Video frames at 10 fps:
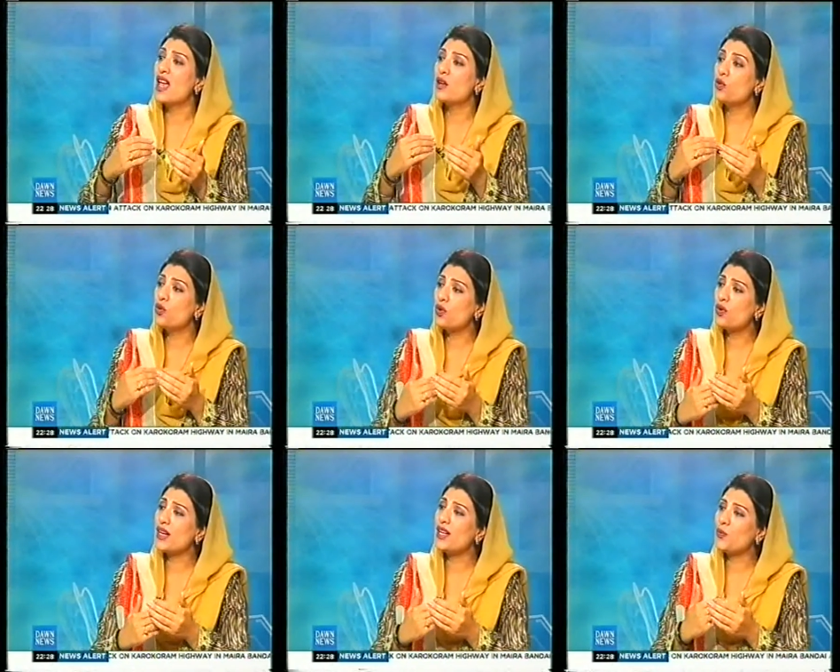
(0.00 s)
no
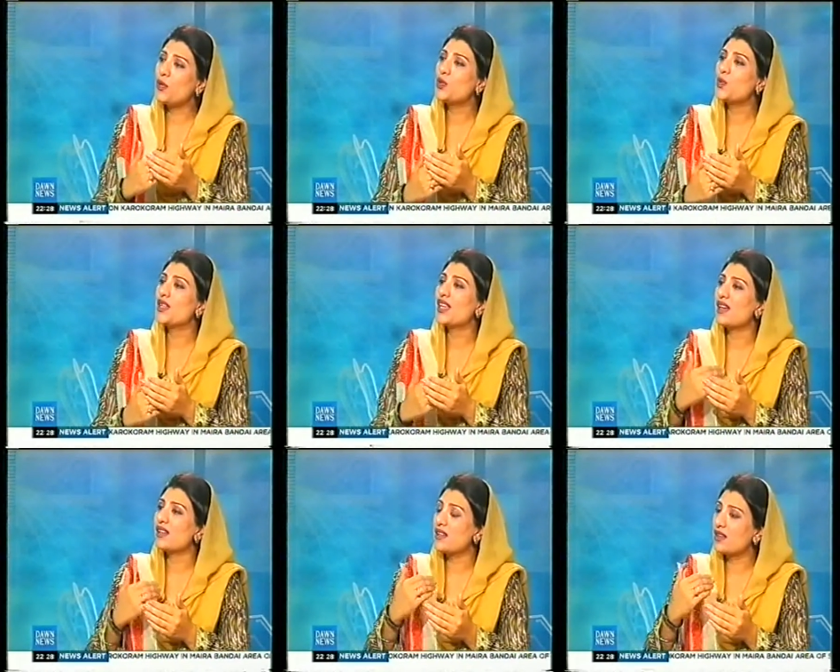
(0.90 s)
individual
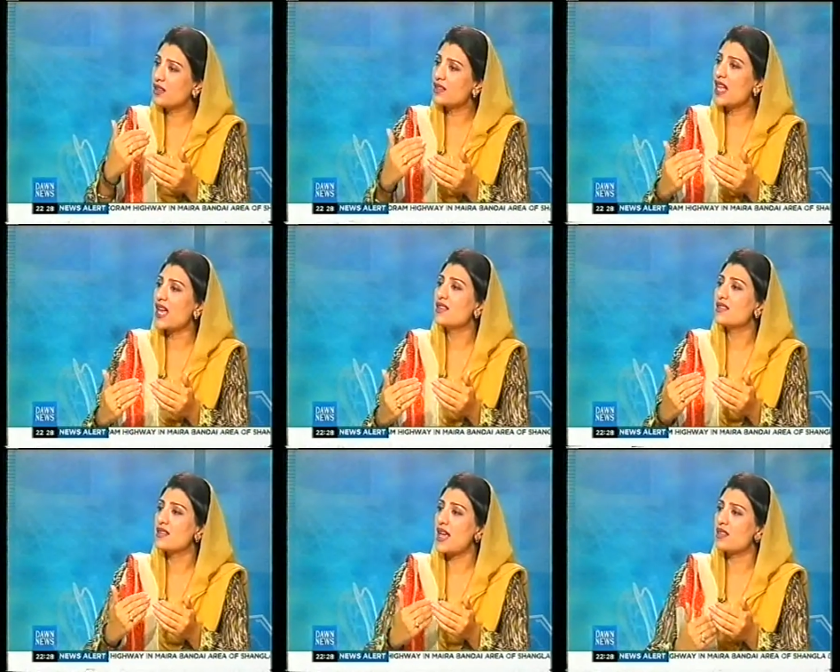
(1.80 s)
can criticize
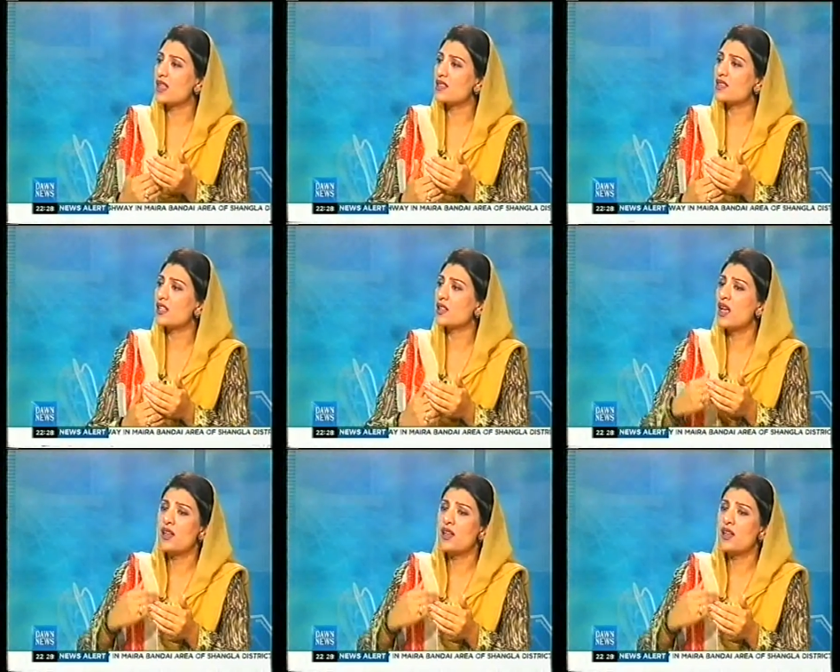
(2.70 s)
like this, that